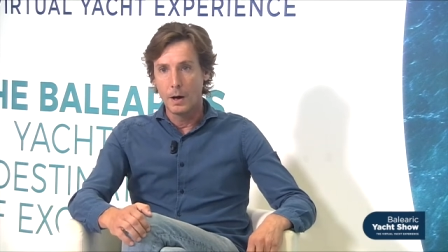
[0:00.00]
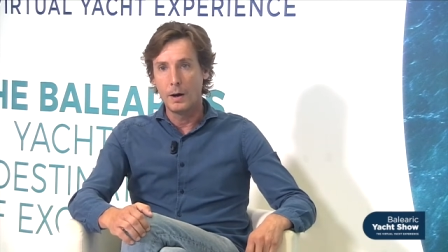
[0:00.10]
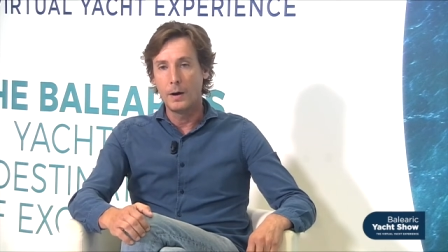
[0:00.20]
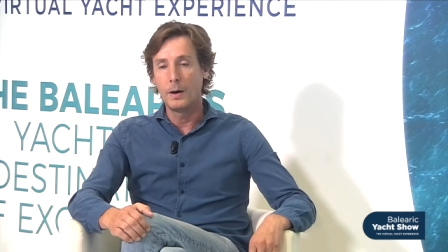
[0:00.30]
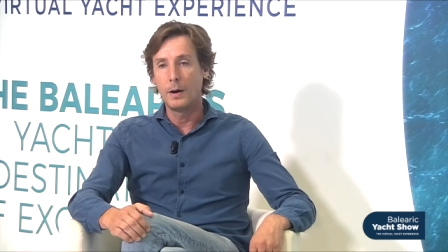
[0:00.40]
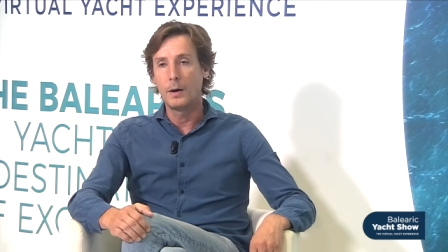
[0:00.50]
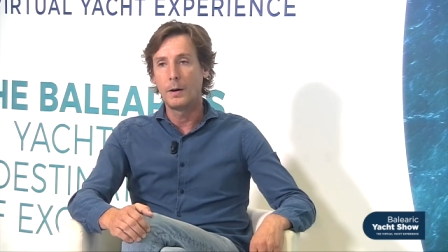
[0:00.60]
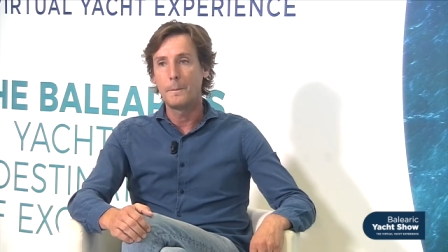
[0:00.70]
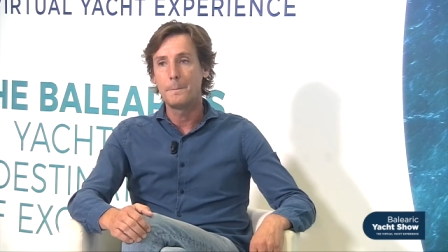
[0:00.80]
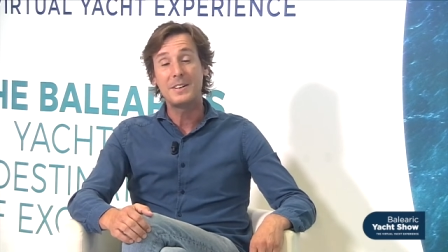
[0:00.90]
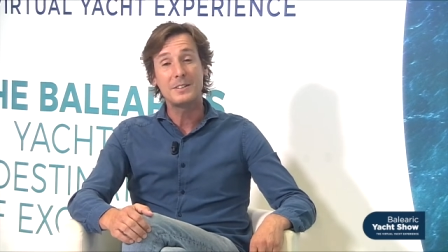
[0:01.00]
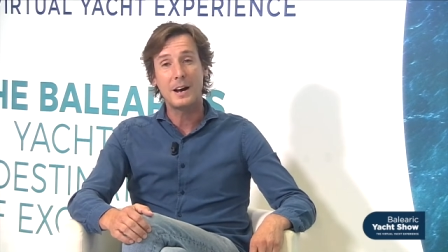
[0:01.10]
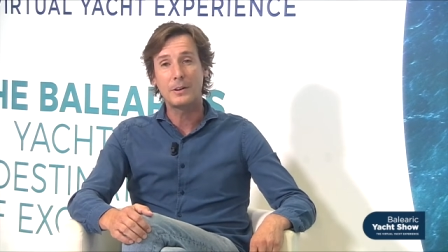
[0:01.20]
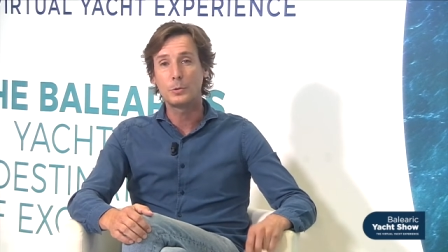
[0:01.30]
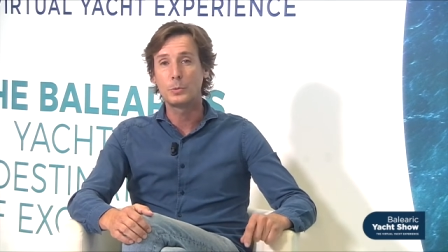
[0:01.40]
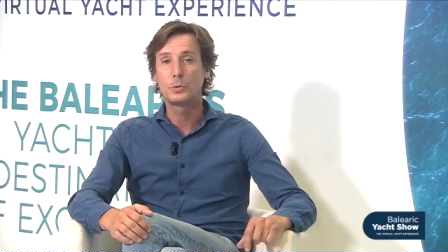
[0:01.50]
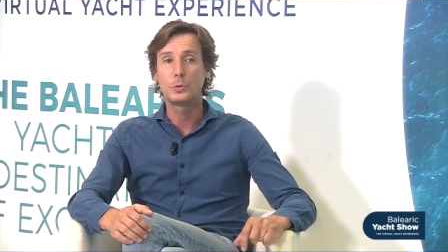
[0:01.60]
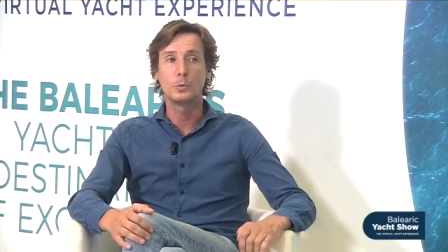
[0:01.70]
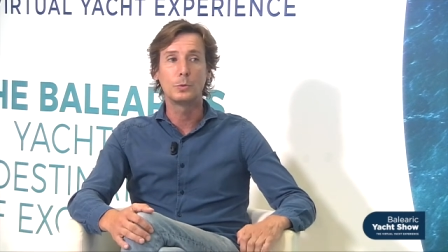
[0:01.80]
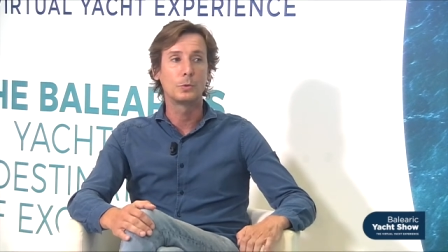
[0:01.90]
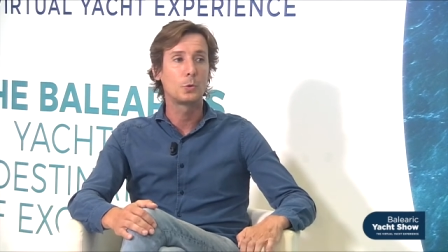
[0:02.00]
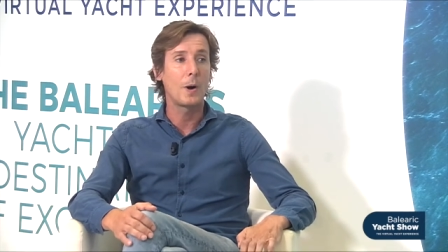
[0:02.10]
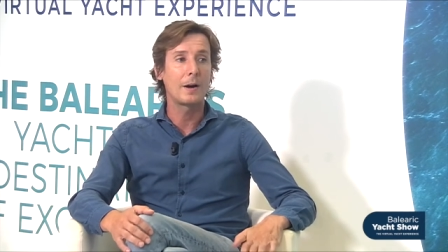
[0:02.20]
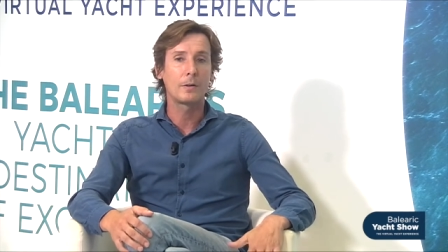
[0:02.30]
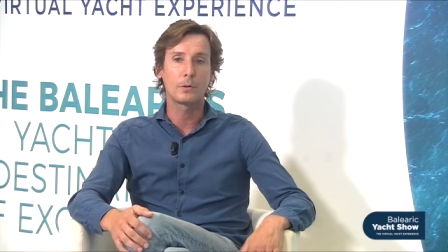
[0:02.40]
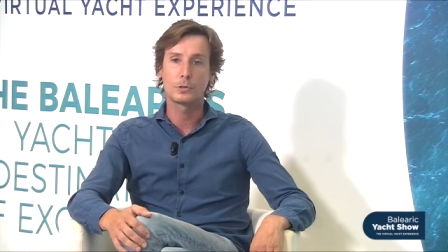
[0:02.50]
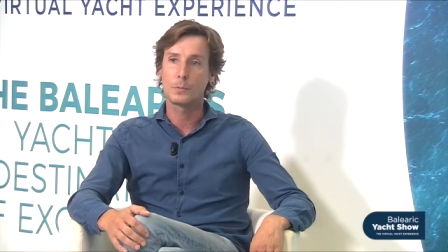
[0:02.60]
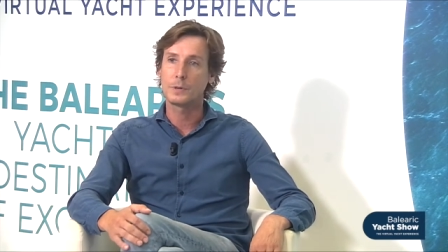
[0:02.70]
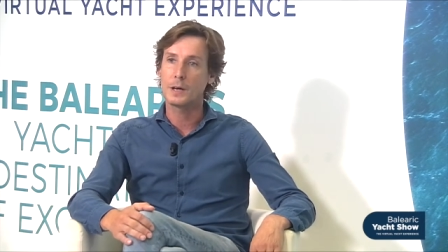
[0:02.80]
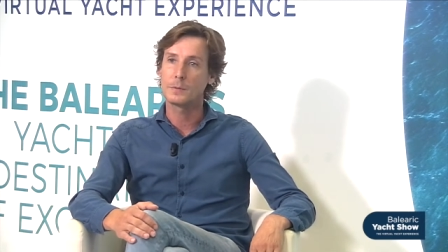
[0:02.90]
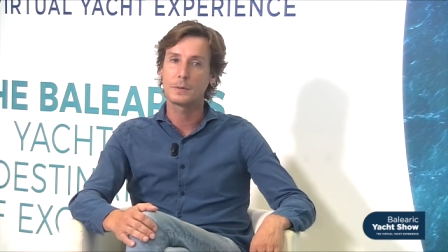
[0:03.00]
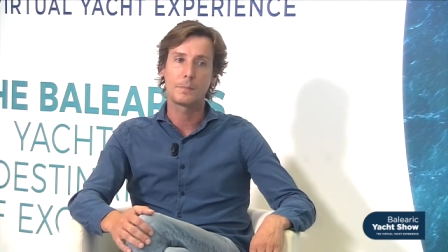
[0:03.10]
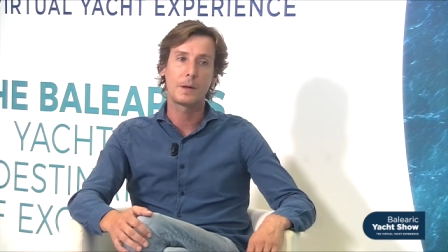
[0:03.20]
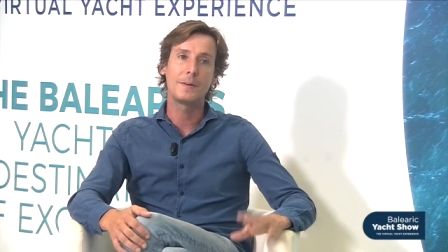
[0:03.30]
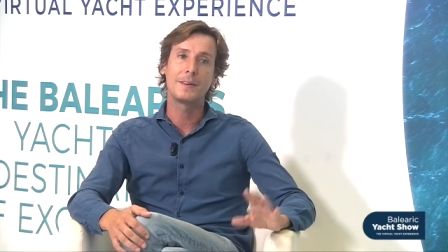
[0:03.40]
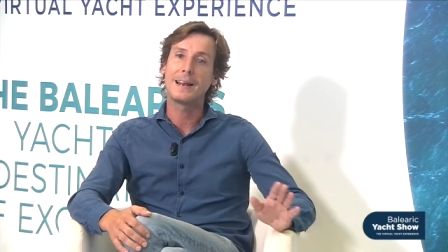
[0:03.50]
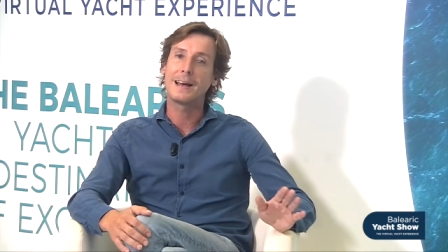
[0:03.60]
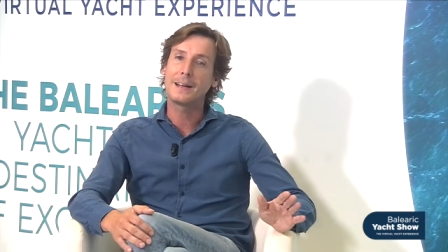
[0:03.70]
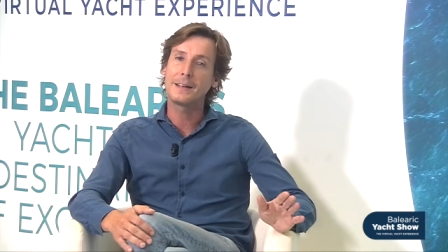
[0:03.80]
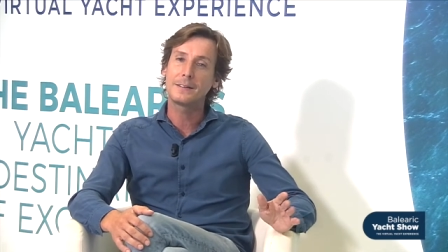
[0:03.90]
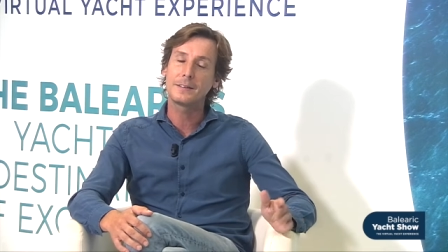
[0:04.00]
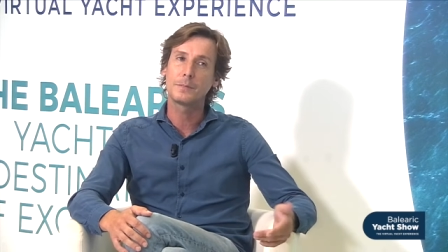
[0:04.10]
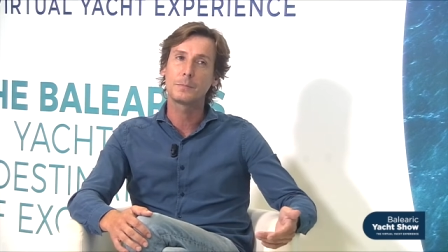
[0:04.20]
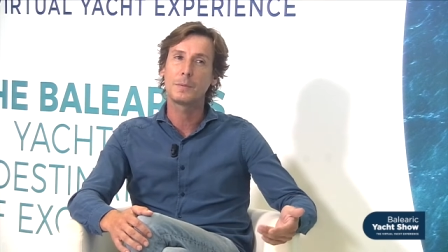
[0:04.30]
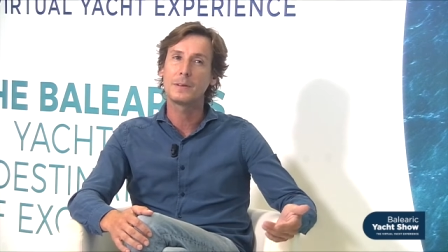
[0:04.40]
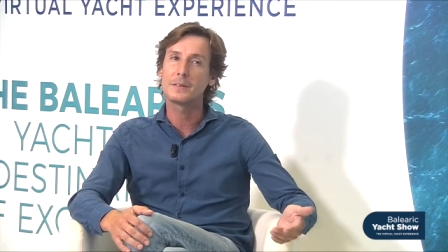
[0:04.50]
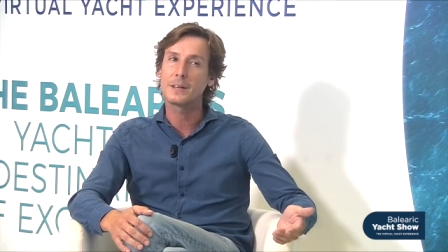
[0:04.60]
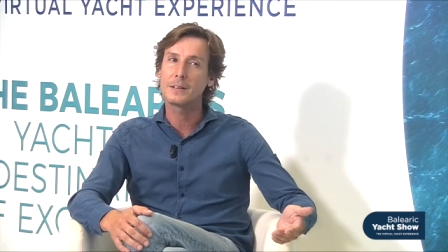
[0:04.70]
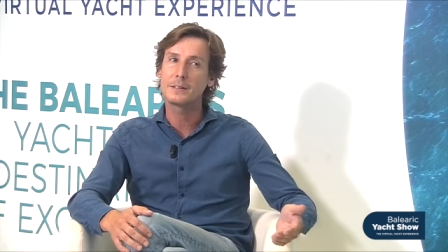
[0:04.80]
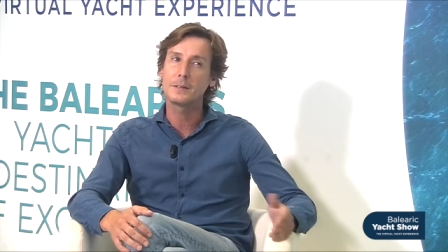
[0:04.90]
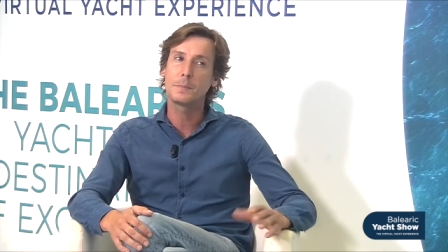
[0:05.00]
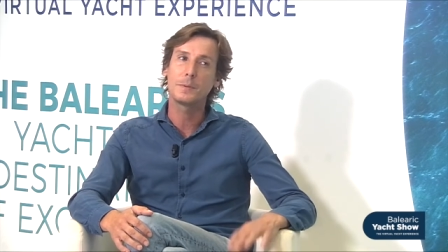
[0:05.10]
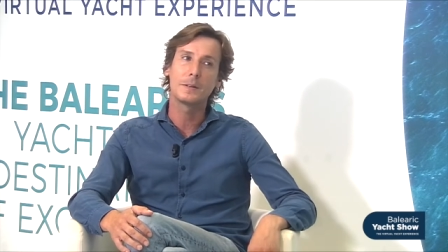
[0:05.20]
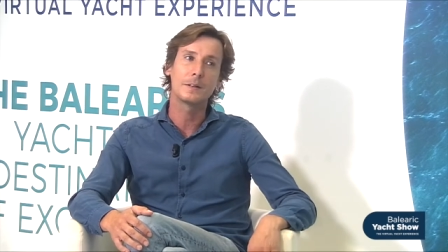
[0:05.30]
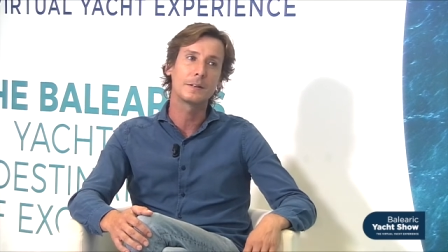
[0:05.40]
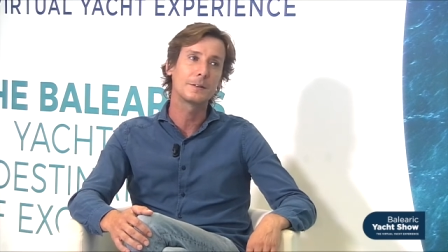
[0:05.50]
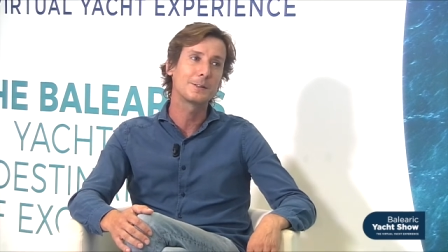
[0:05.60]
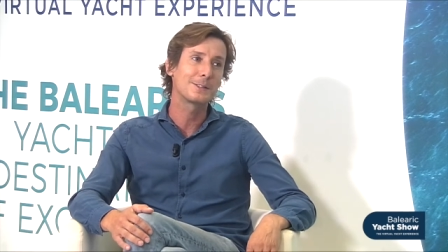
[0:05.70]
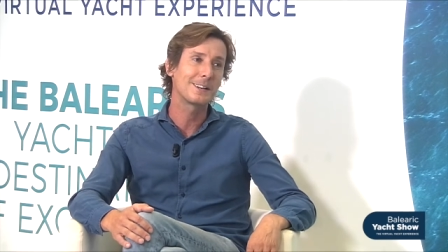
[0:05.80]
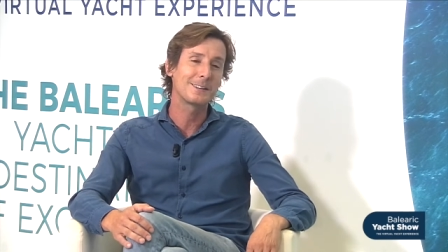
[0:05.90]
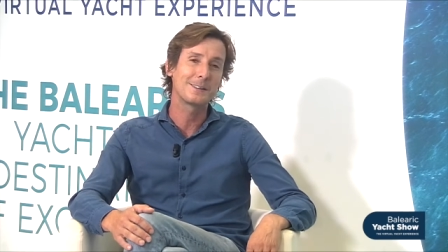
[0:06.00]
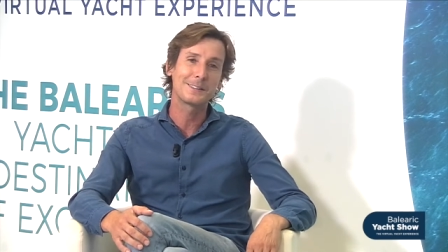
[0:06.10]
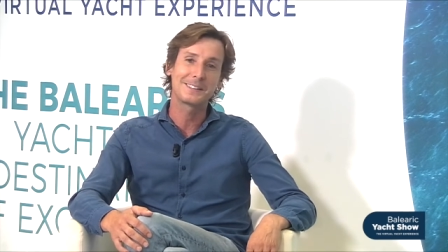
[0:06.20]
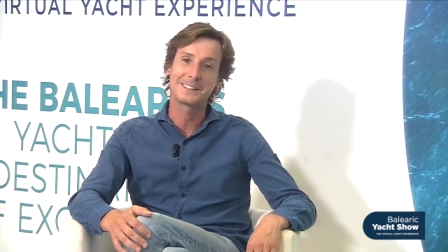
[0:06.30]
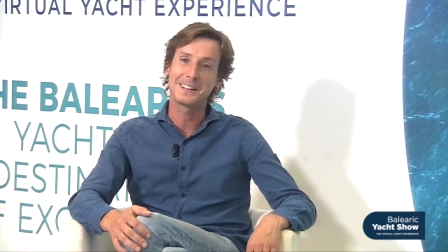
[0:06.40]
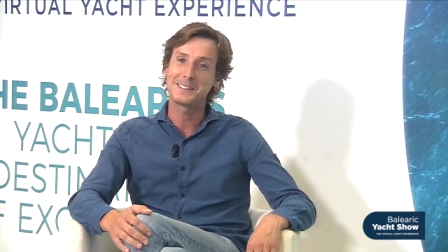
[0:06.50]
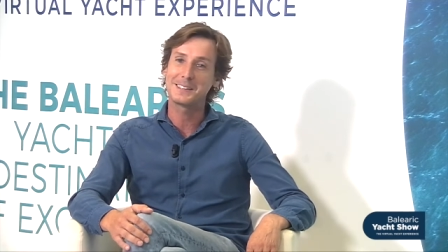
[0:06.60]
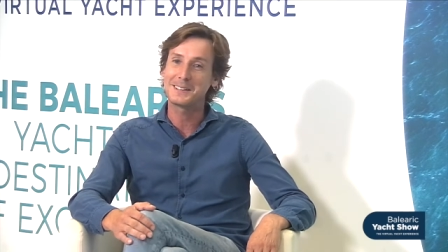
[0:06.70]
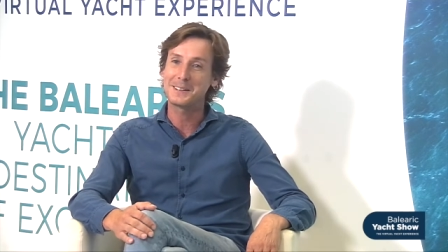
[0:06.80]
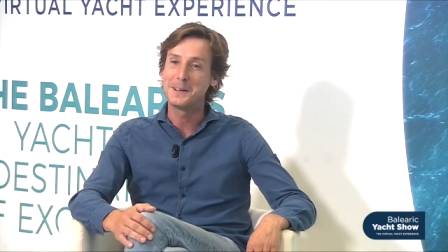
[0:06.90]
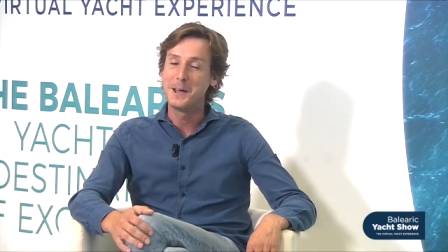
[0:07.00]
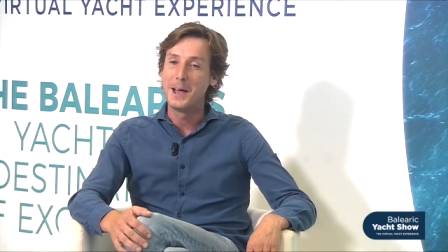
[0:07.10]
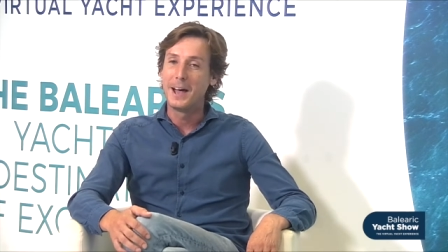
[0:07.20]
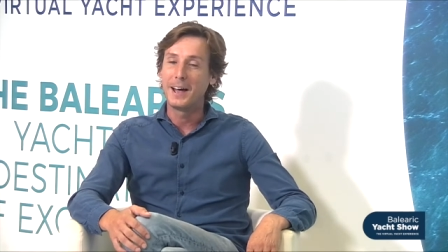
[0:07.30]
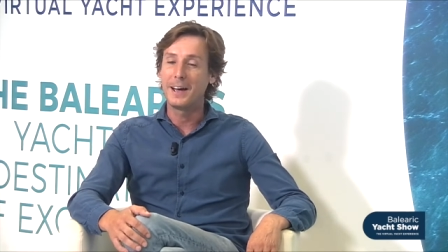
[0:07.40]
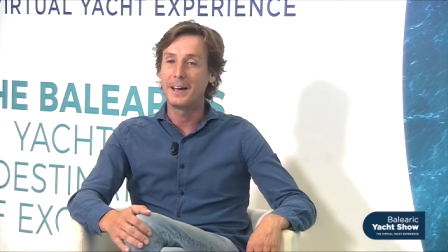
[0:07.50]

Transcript: Uh, but it's hard to, to, to anchor sometimes. Maybe the light, maybe the sunset, maybe the, the sun the sunset. Uh,